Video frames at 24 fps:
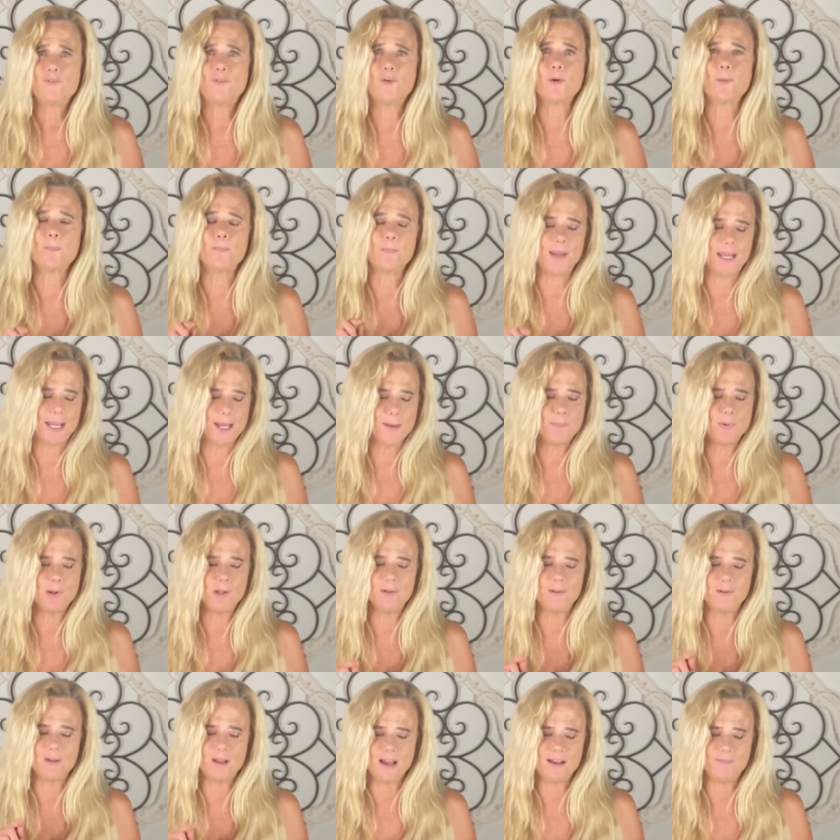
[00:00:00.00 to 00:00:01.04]
for
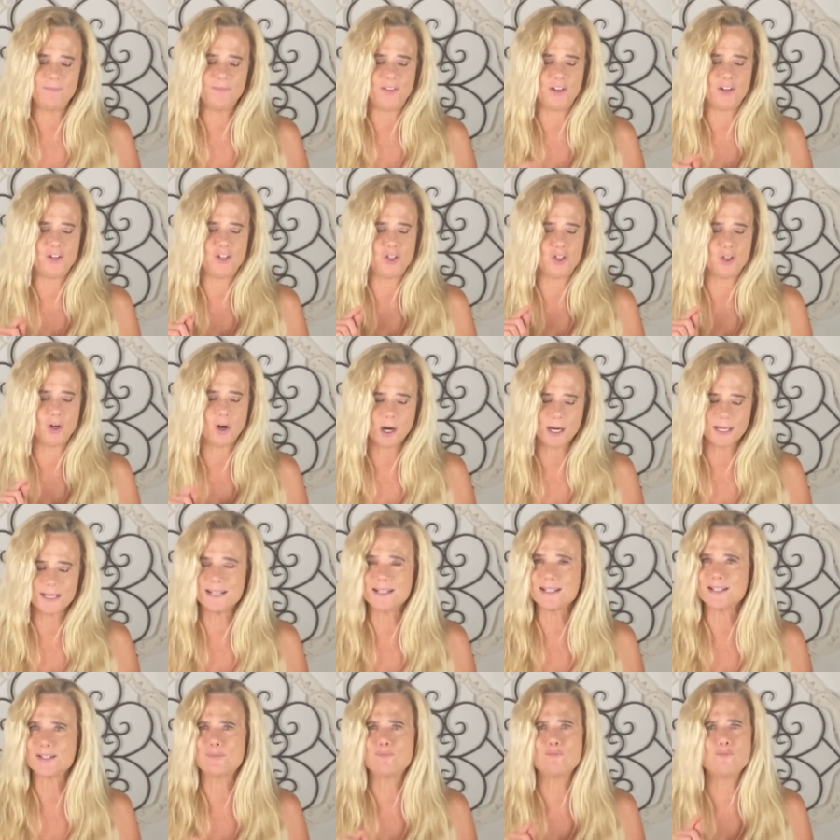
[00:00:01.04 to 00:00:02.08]
people love the
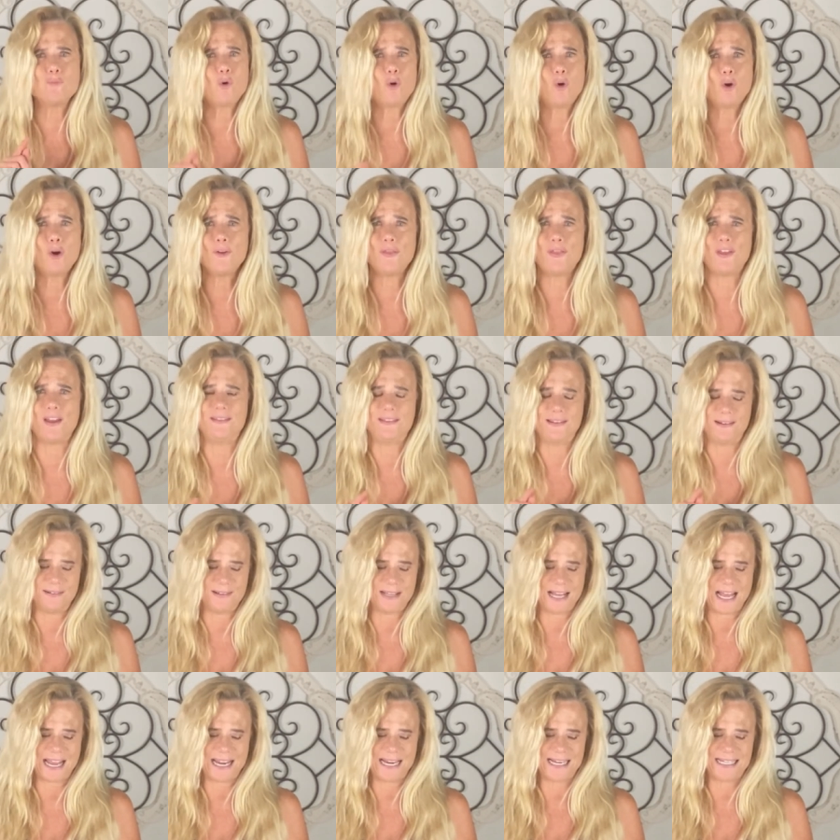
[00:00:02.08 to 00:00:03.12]
darkness more than the
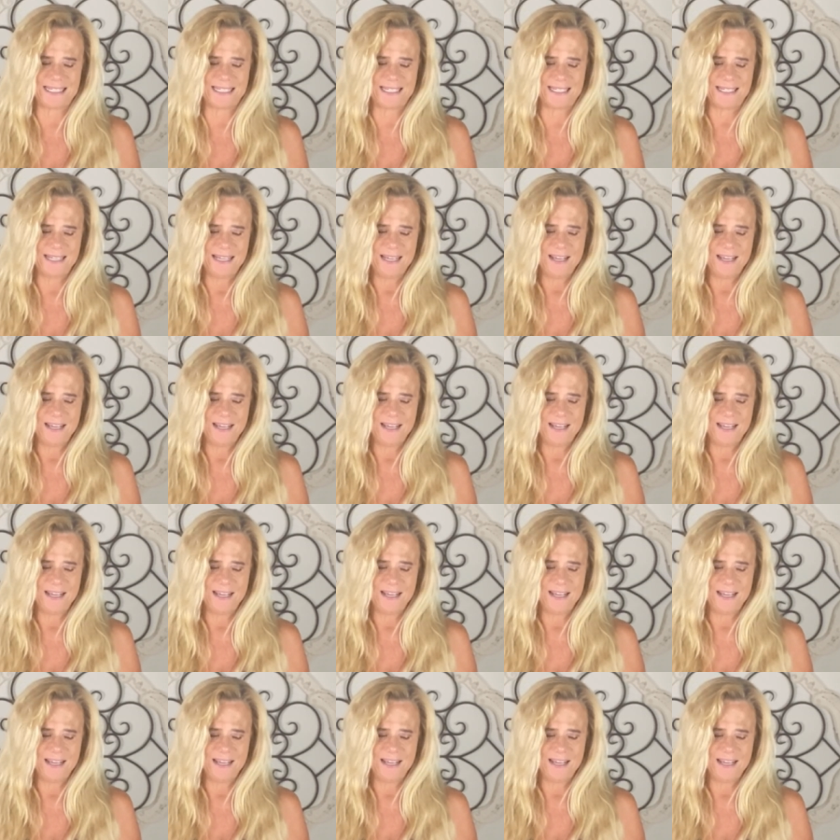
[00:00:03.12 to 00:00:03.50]
light,